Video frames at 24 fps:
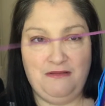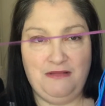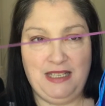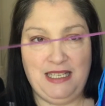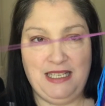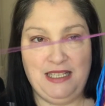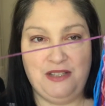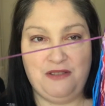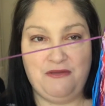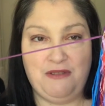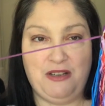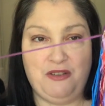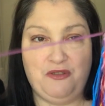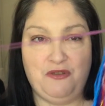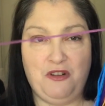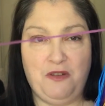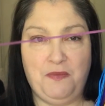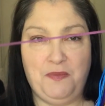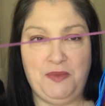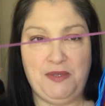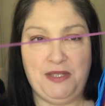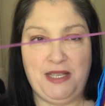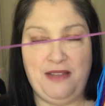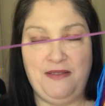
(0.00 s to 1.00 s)
these thread
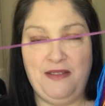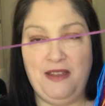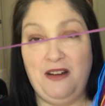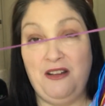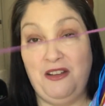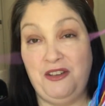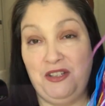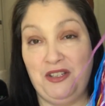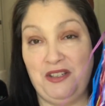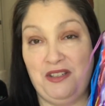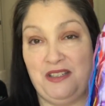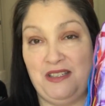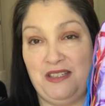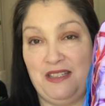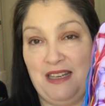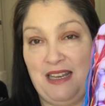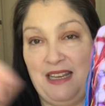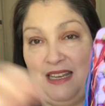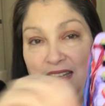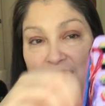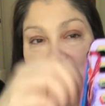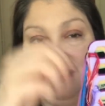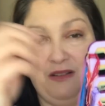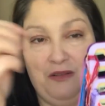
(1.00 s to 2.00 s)
drops, and then I just
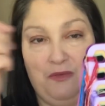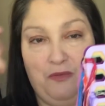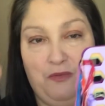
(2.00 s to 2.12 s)
take